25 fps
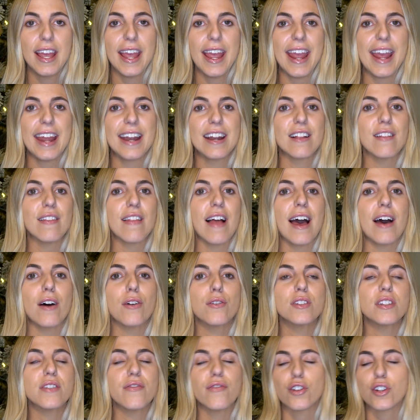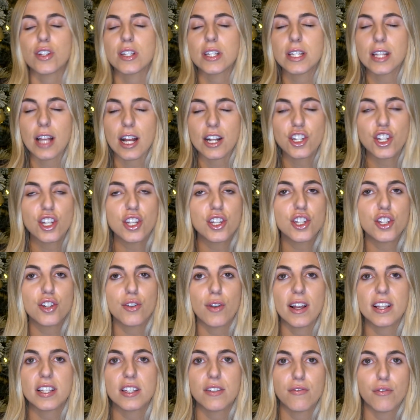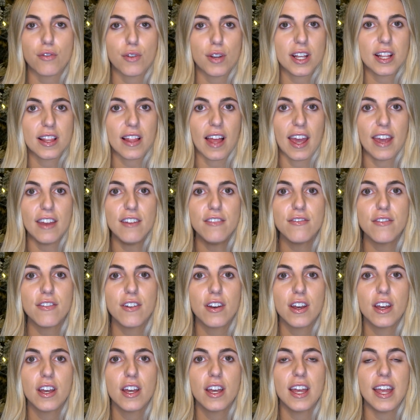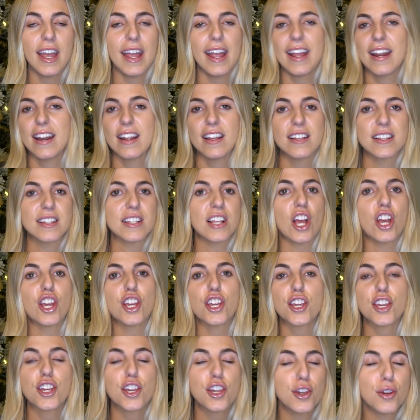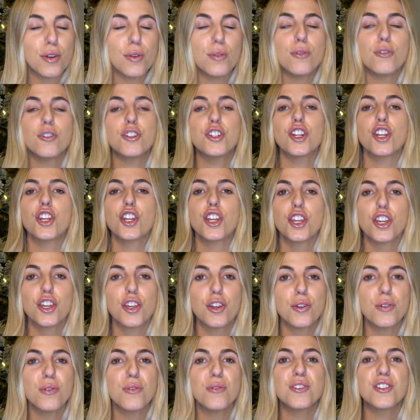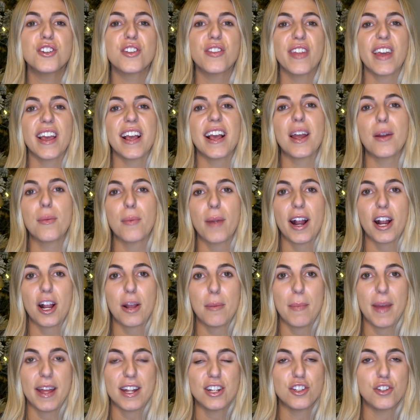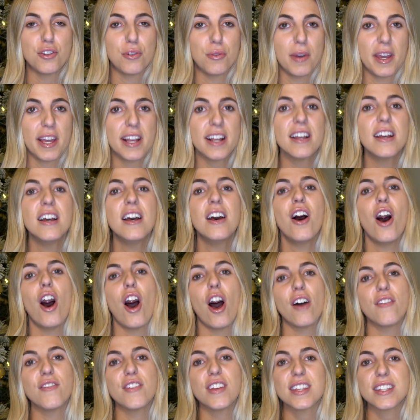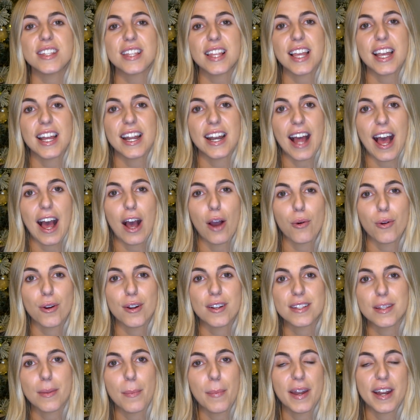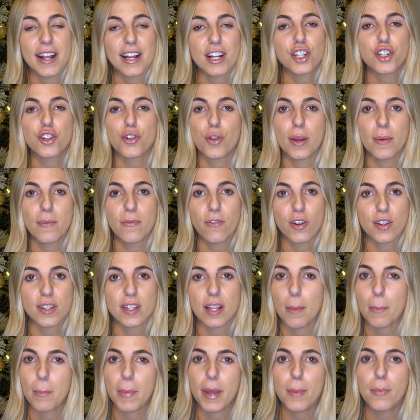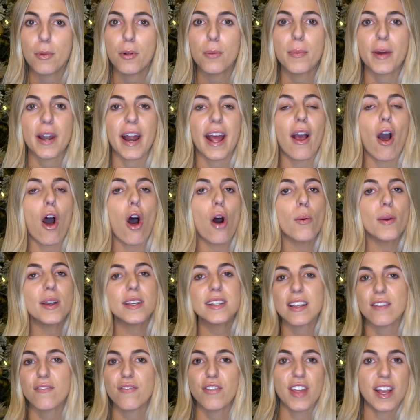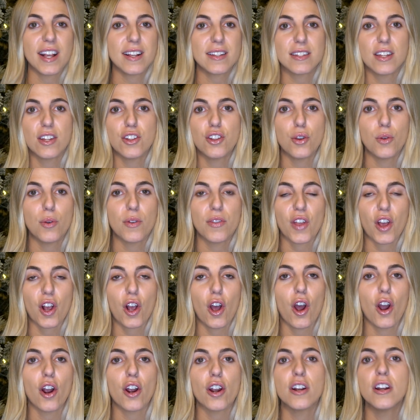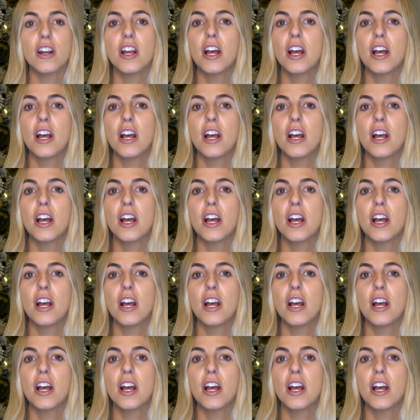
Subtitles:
It allows for such a stress-free life. It is a huge, huge thing I recommend doing. Obviously, an hour is a bit extreme for some people, but I always have things to do in the car,